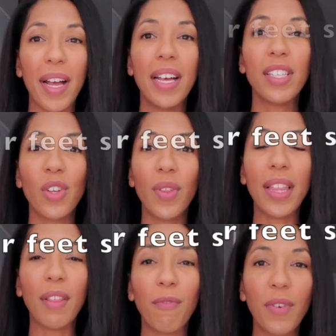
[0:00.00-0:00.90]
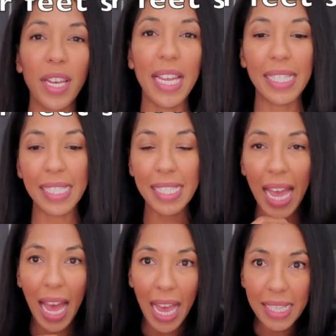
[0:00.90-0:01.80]
so that the foot is
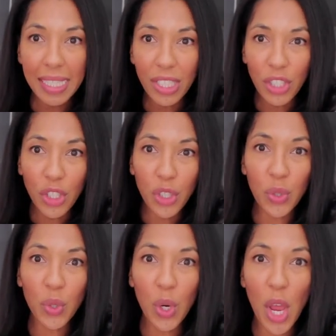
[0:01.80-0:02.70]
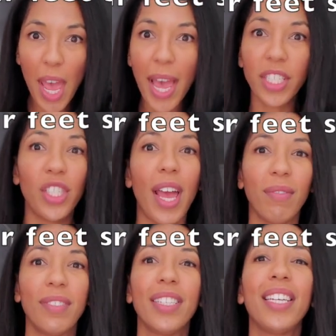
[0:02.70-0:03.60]
nice and stretched out.
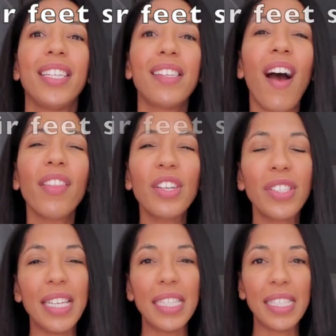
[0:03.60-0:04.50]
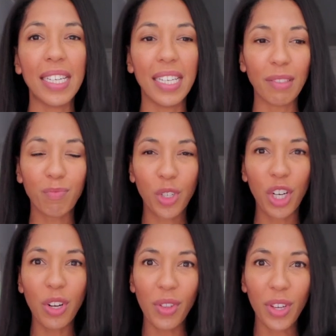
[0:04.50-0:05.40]
Toddlers tend to
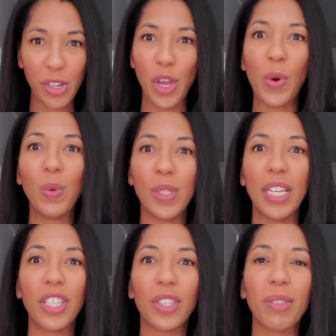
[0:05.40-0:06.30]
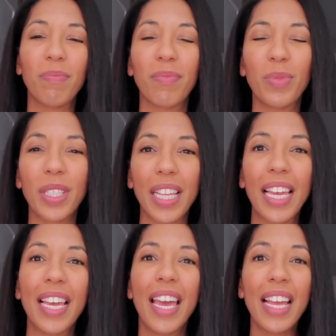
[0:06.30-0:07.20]
curl their toes under,
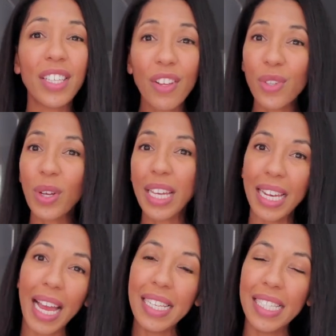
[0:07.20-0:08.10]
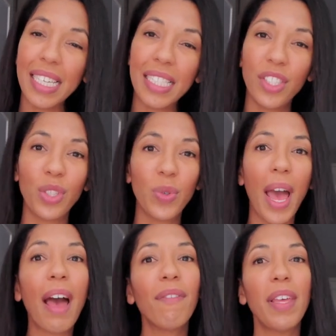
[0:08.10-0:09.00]
really. It's also a good idea to
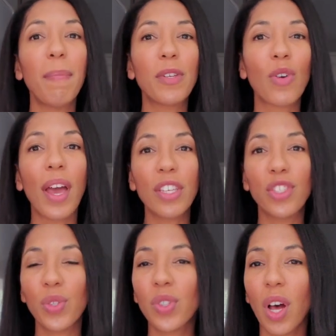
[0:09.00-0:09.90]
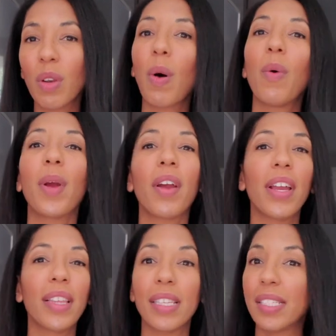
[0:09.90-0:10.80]
have them try the shoes on while
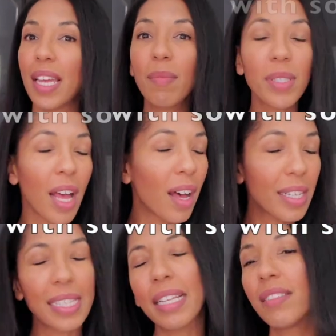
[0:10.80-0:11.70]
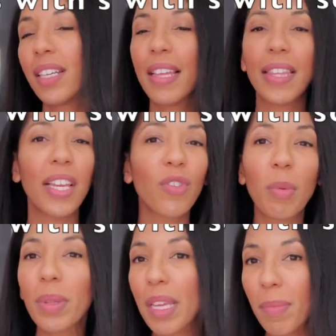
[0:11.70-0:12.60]
wearing the same socks that they'd
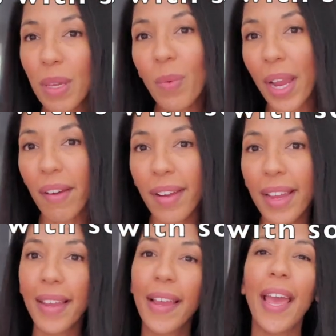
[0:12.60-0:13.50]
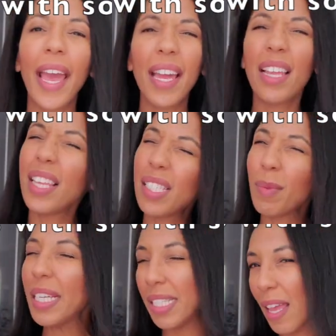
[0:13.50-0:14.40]
normally be wearing. And this
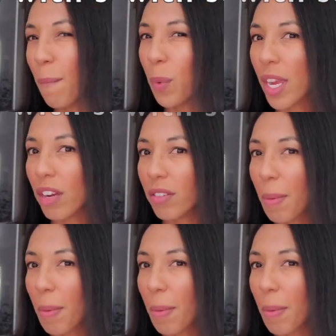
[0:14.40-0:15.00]
might seem weird,